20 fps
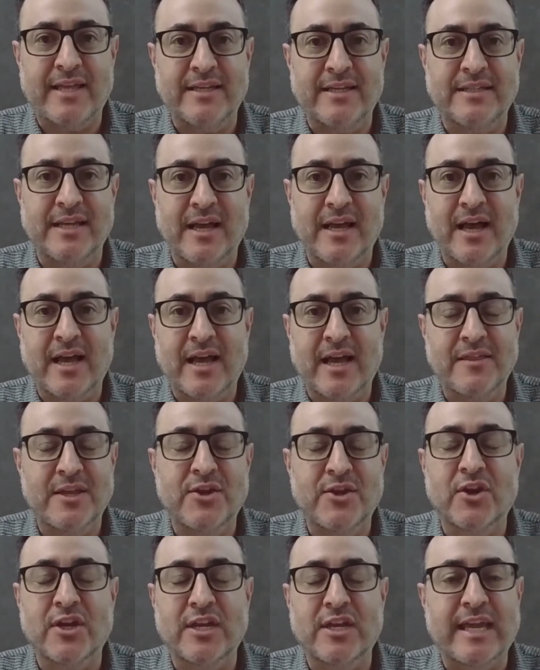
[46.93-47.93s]
and I
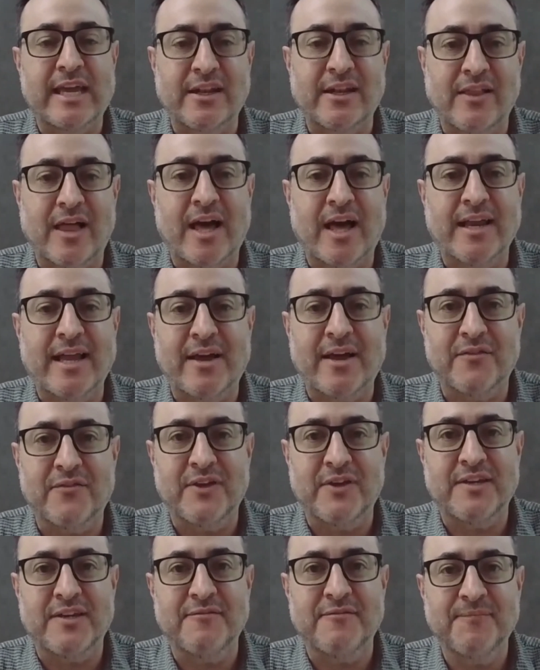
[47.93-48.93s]
think you're going to get a lot out
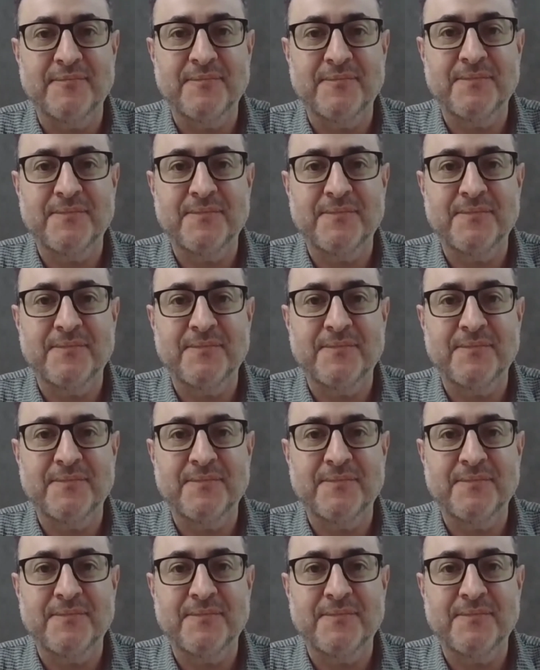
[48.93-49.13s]
of it.